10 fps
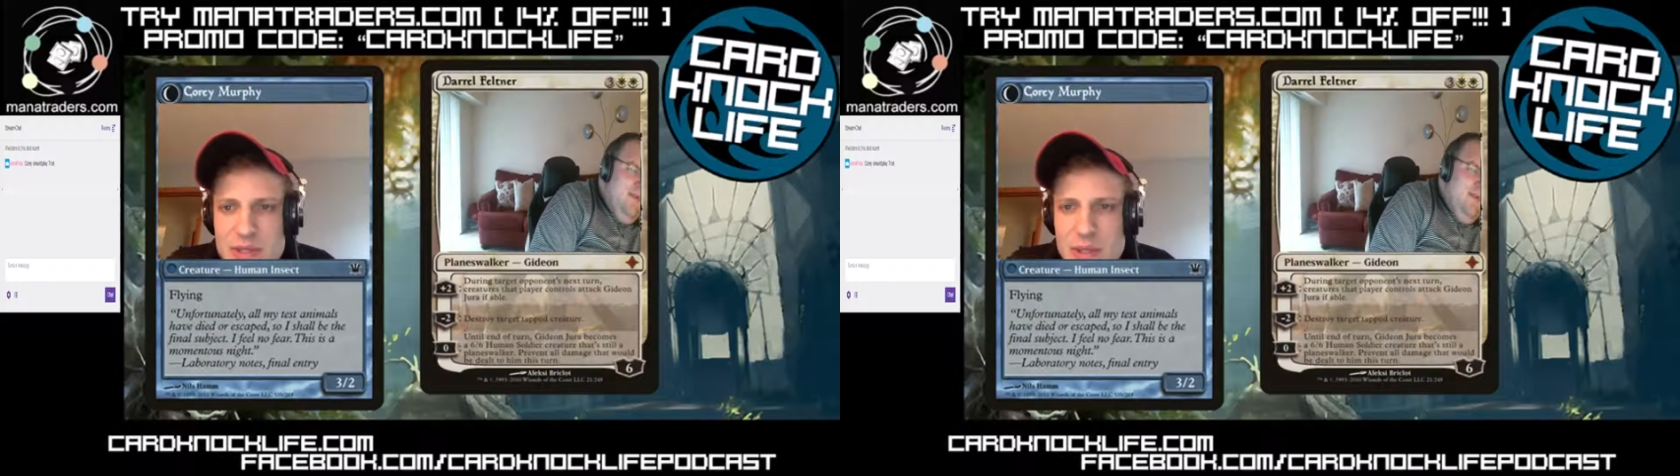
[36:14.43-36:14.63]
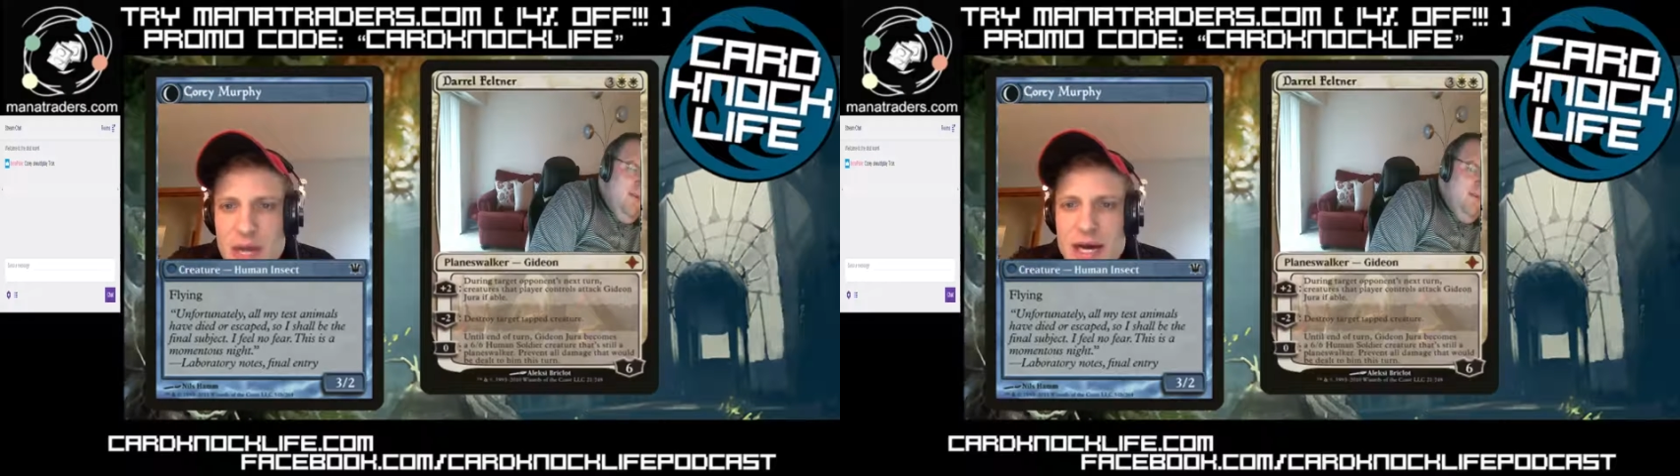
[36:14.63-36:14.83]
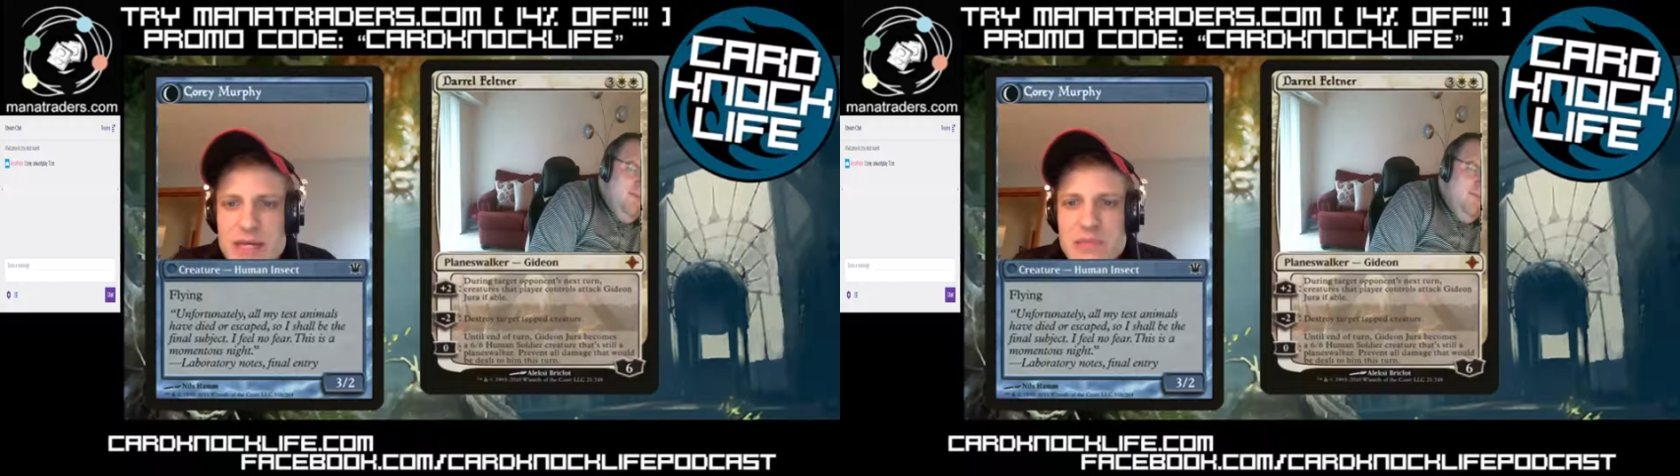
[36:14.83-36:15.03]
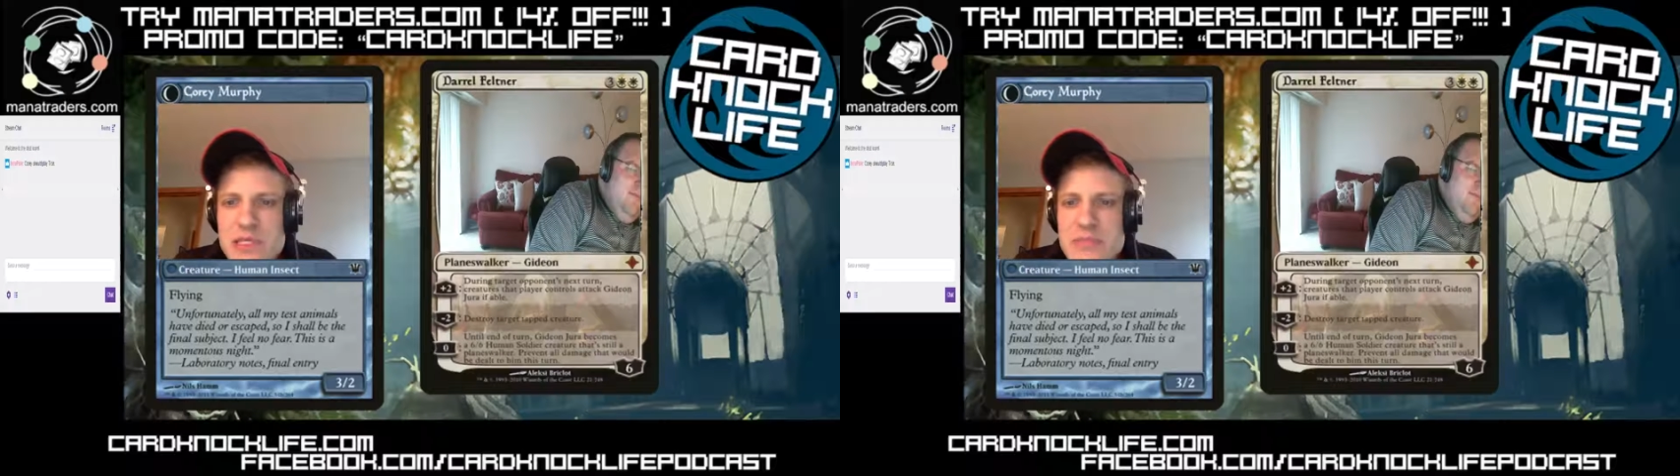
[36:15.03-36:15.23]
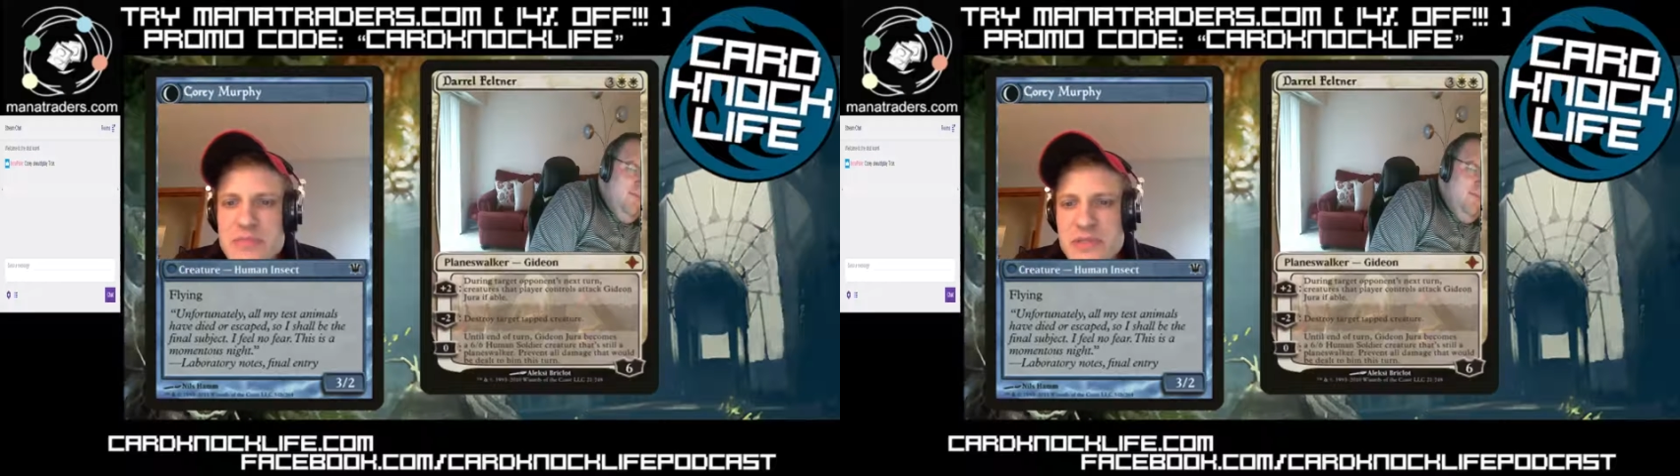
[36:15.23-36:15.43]
a lot of
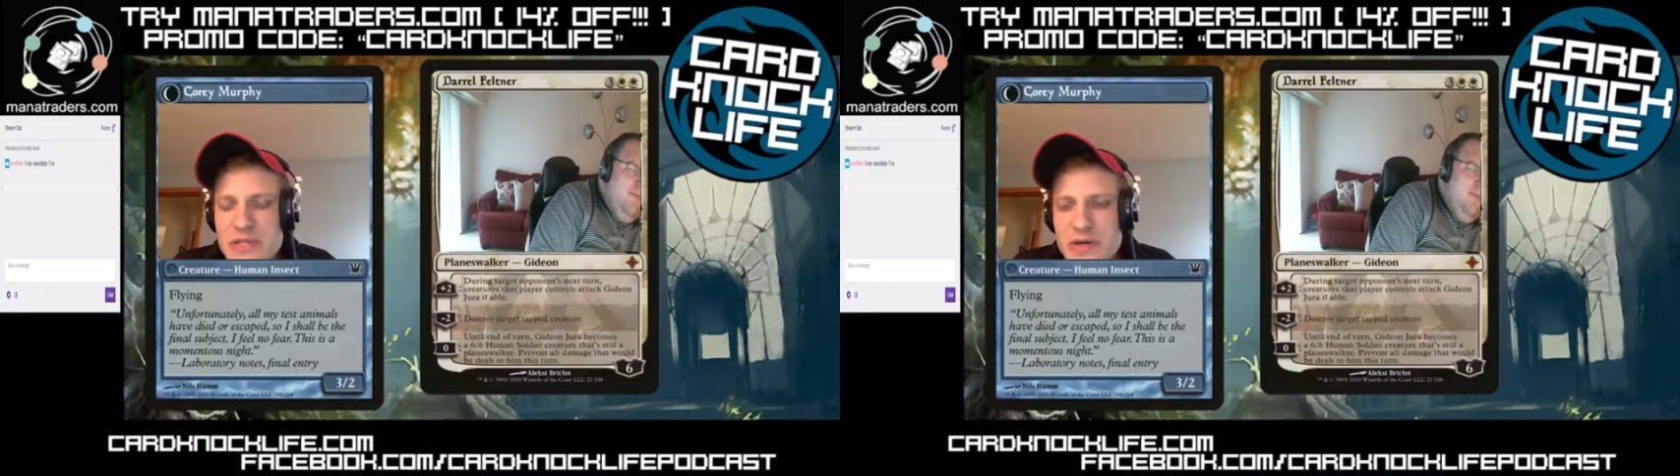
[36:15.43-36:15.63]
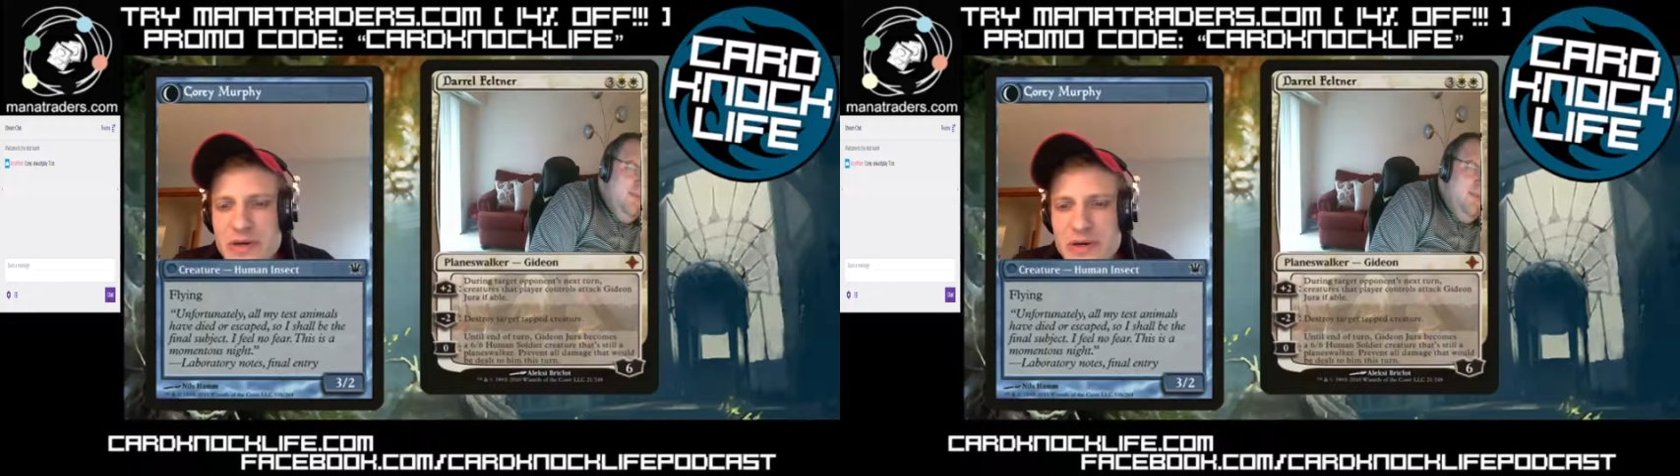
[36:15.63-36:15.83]
Blood Moon going